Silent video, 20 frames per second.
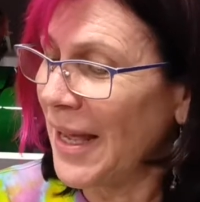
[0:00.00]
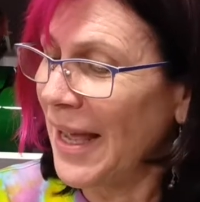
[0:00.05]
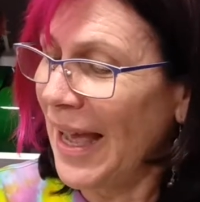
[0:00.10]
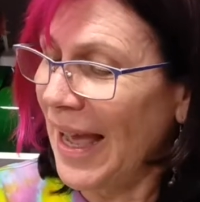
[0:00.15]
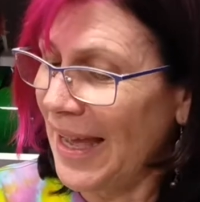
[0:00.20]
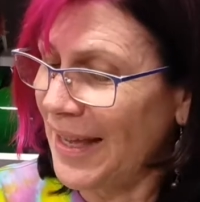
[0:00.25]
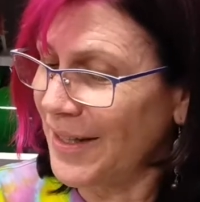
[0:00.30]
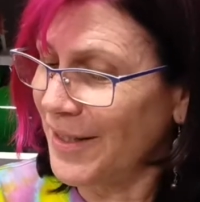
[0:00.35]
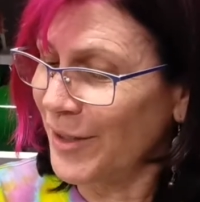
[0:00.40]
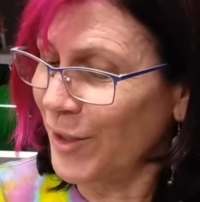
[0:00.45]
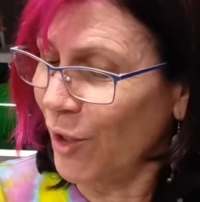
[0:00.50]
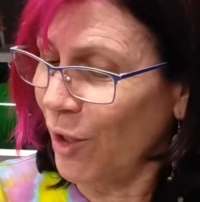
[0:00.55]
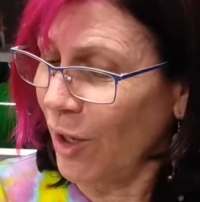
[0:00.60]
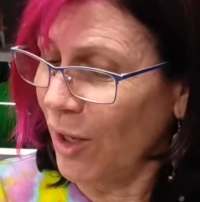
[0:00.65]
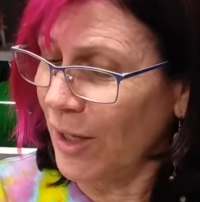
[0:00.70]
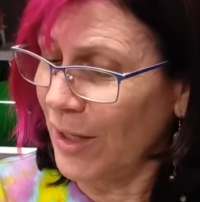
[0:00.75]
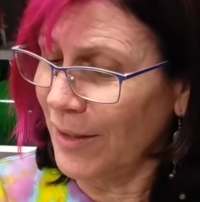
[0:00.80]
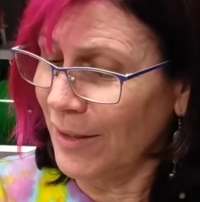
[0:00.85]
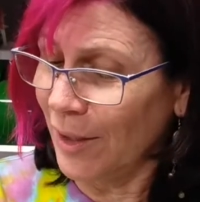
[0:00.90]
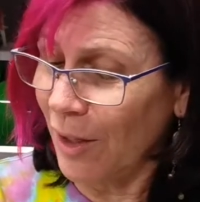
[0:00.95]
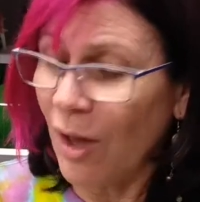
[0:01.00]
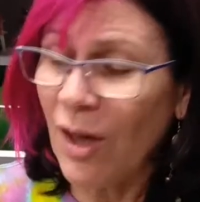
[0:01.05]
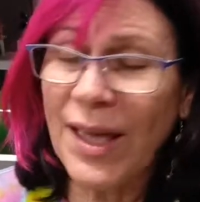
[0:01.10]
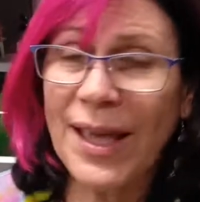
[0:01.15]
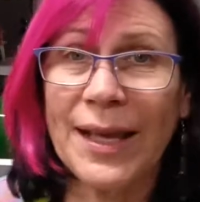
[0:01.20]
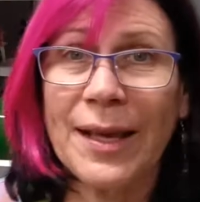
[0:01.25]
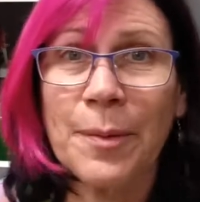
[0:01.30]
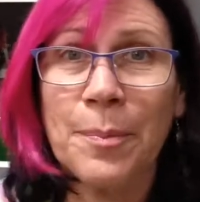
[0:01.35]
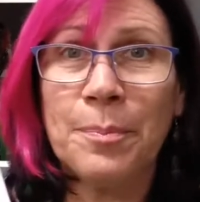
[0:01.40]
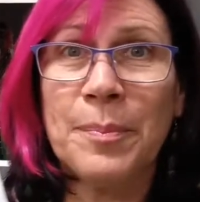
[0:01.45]
And I
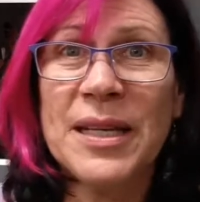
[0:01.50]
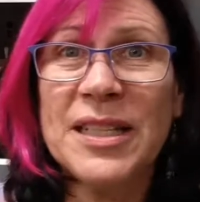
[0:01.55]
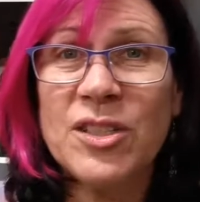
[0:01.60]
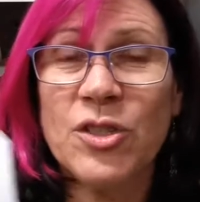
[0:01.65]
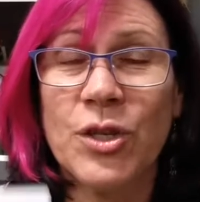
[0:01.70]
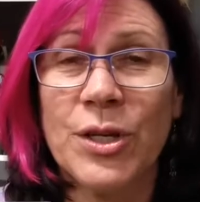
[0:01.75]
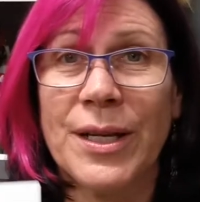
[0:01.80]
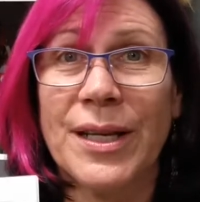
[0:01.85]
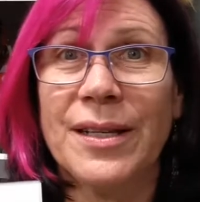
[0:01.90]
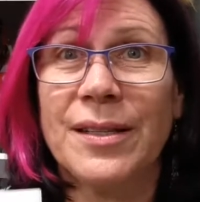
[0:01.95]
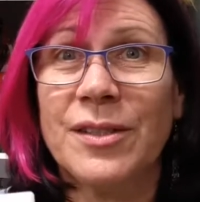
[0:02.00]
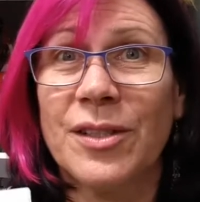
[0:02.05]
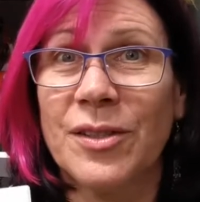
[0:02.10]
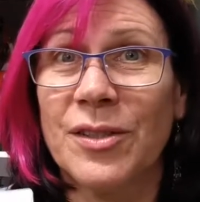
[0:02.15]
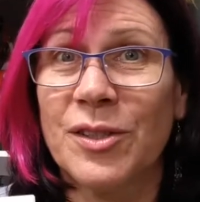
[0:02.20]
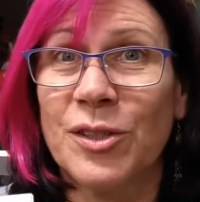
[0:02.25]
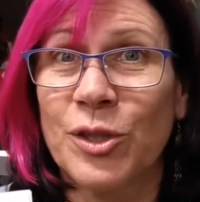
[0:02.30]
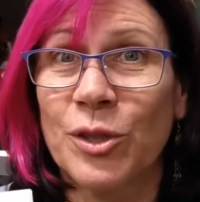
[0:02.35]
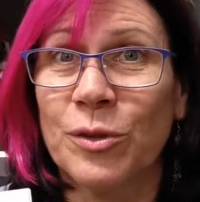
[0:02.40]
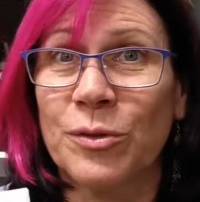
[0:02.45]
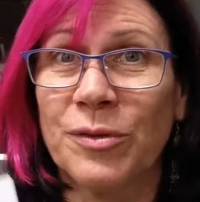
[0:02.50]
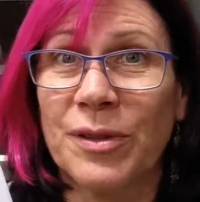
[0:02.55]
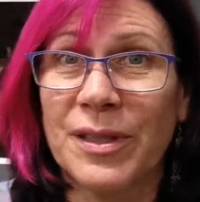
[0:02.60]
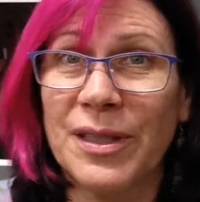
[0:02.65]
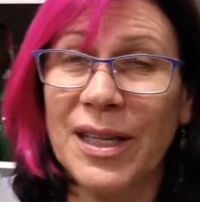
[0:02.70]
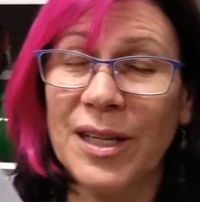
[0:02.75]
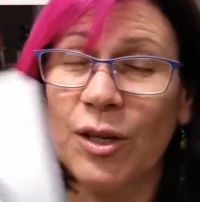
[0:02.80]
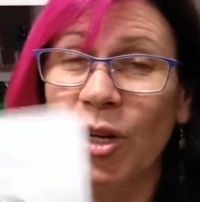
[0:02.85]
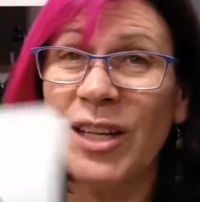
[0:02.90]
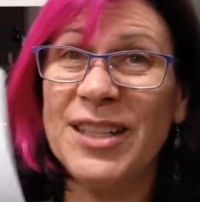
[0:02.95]
like mentioning to the children
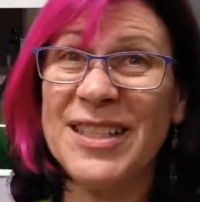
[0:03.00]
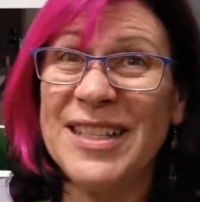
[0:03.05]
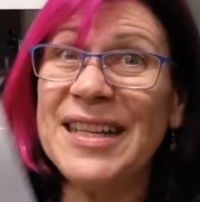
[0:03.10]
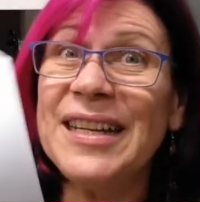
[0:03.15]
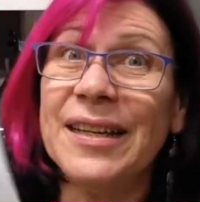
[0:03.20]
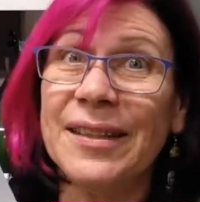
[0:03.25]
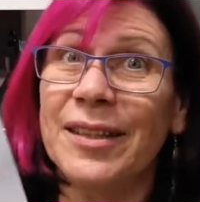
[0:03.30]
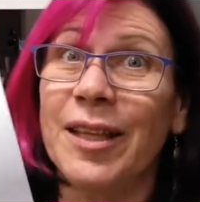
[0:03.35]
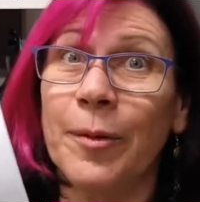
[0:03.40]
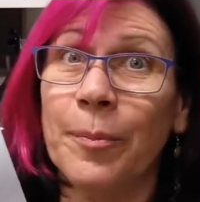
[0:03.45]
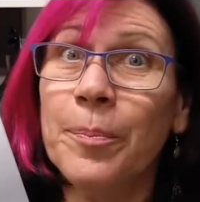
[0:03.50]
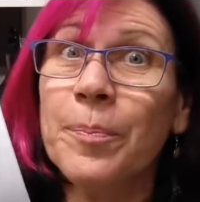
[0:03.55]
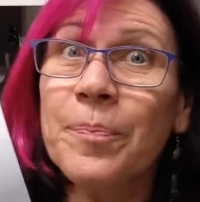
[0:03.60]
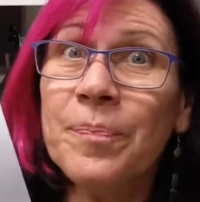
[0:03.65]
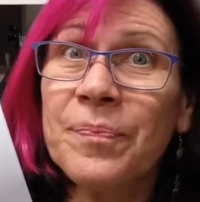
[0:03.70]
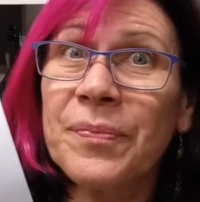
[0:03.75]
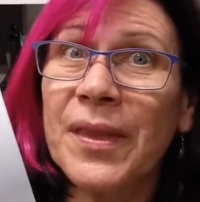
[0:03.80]
that I did them.